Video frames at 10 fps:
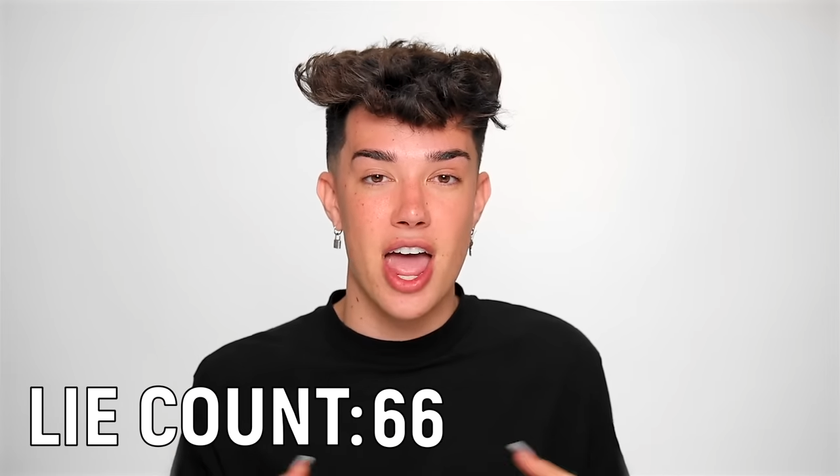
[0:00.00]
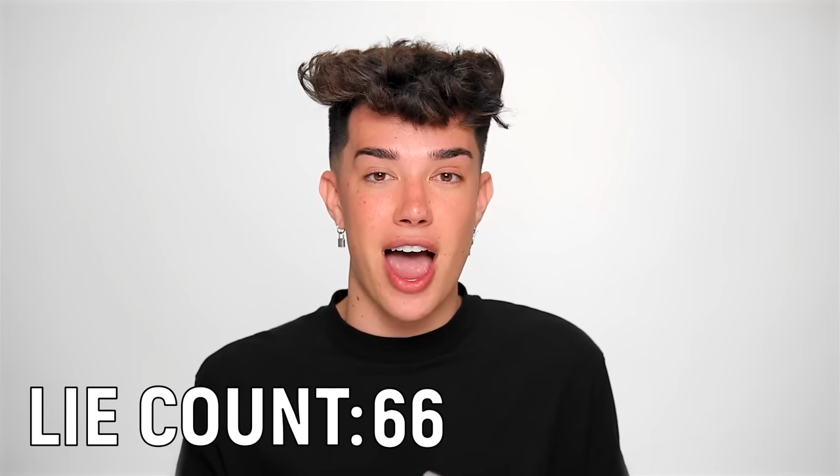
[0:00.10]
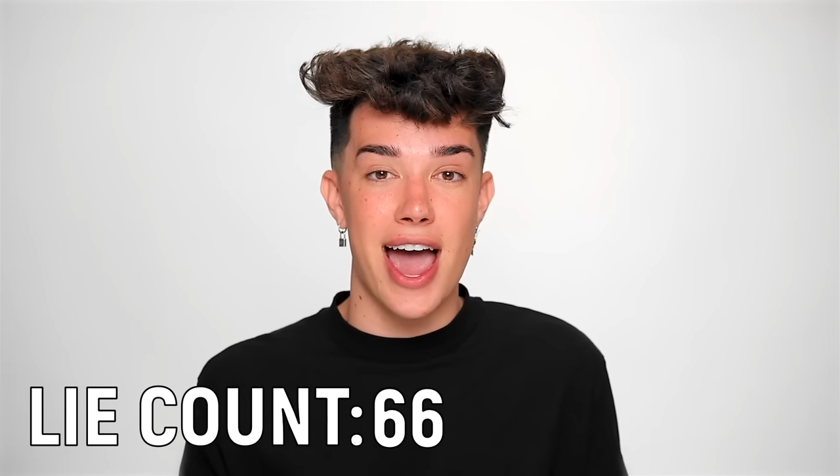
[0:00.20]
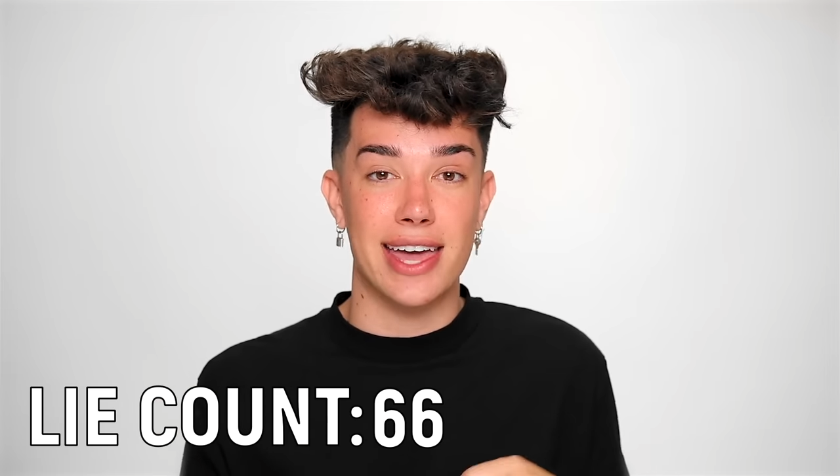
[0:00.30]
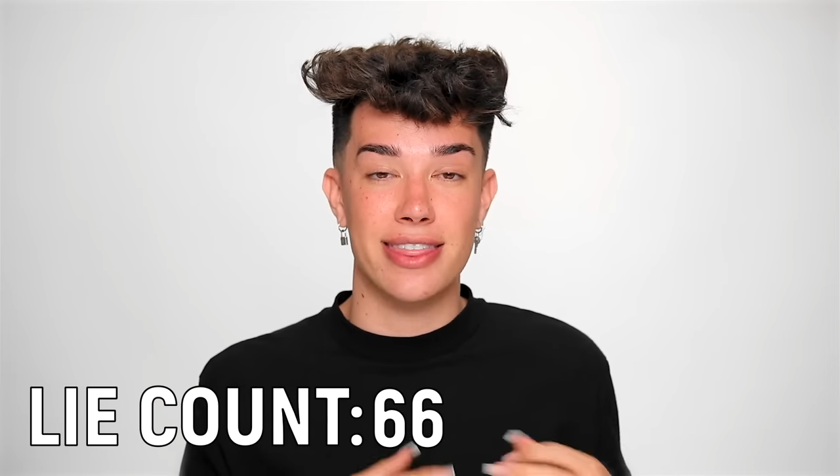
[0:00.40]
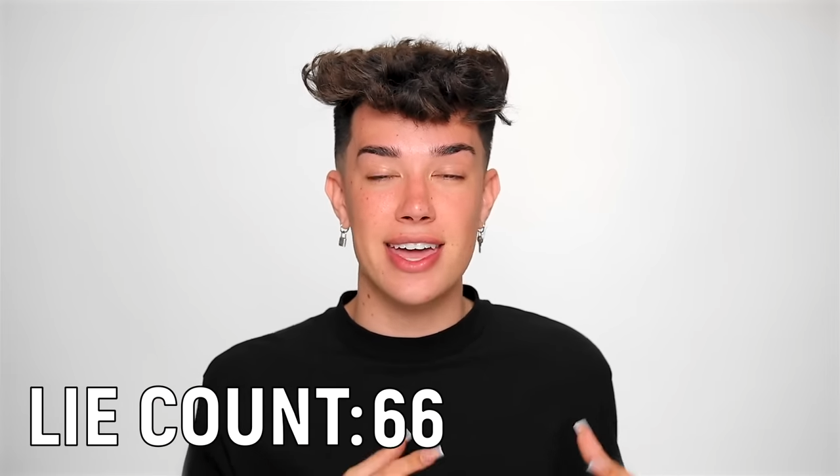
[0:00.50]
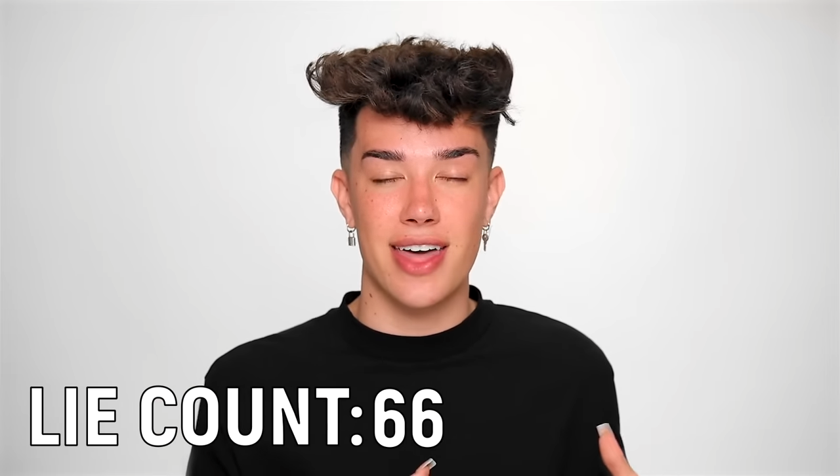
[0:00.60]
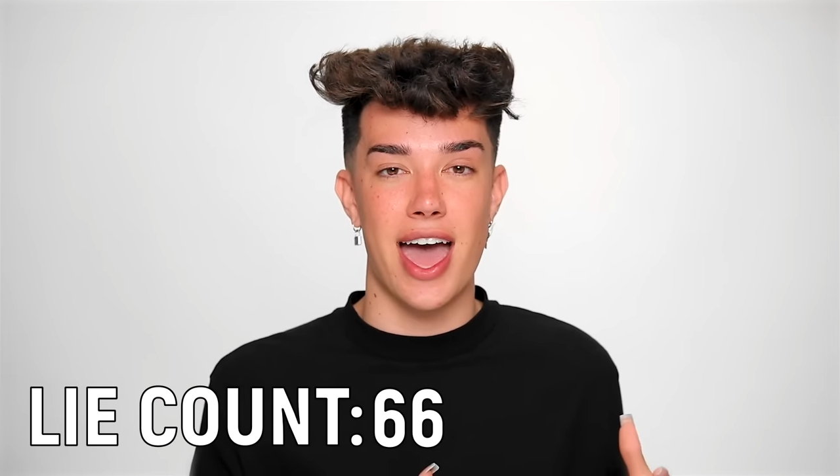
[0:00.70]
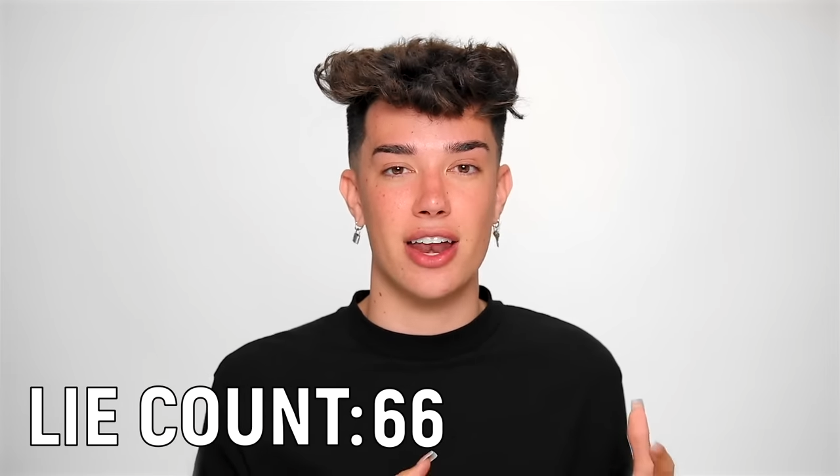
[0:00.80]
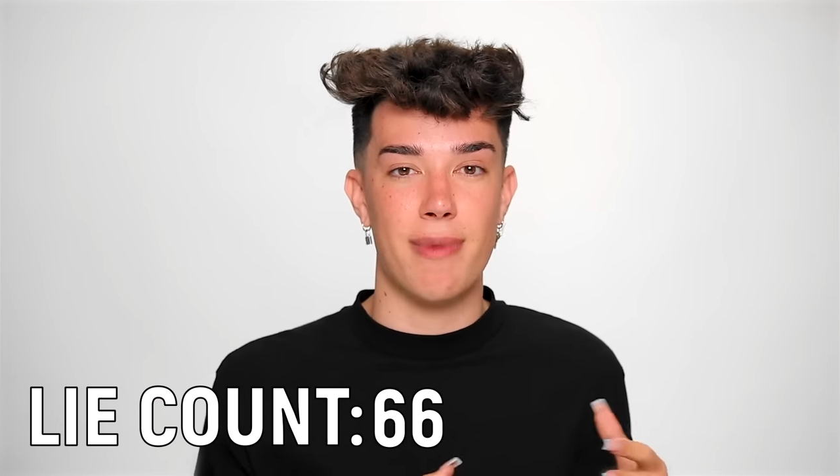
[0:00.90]
I think
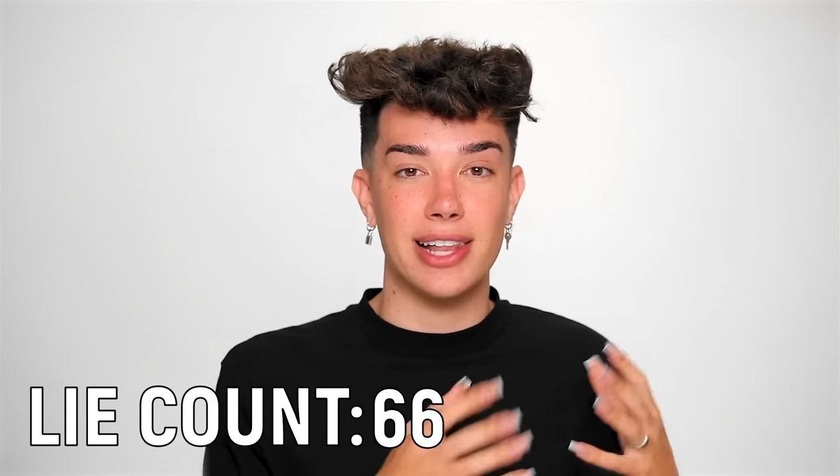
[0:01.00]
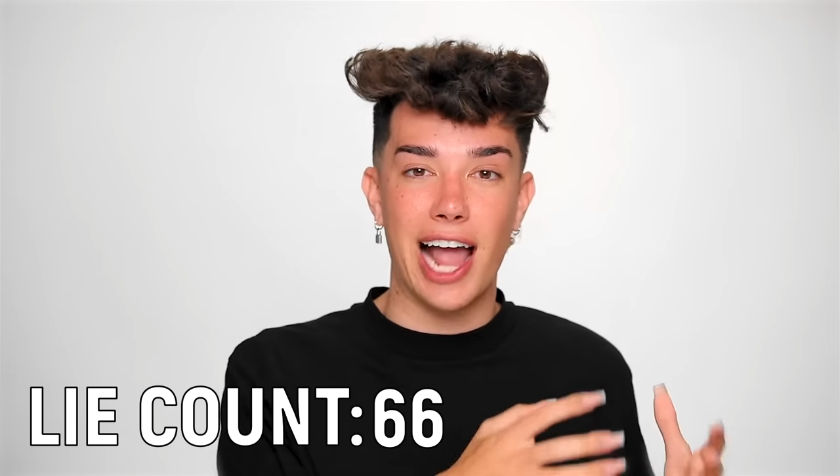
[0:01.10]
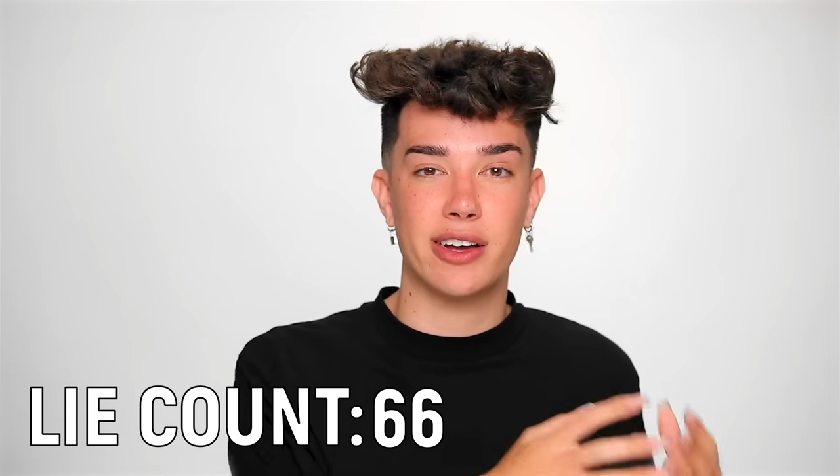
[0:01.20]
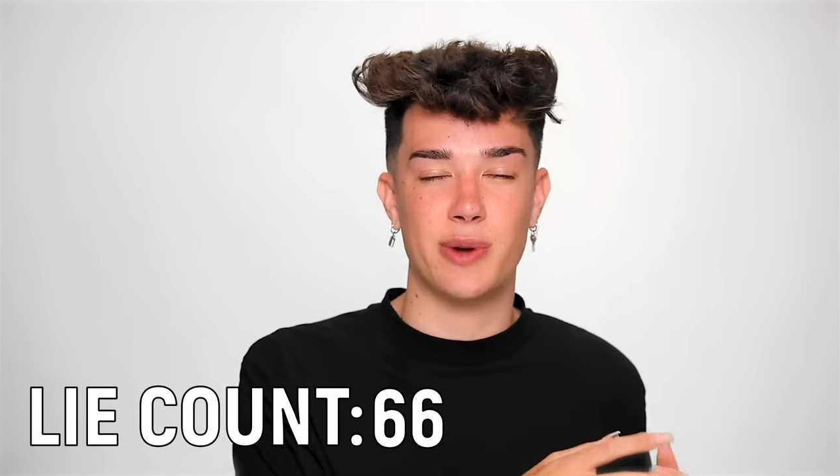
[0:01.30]
that my lack of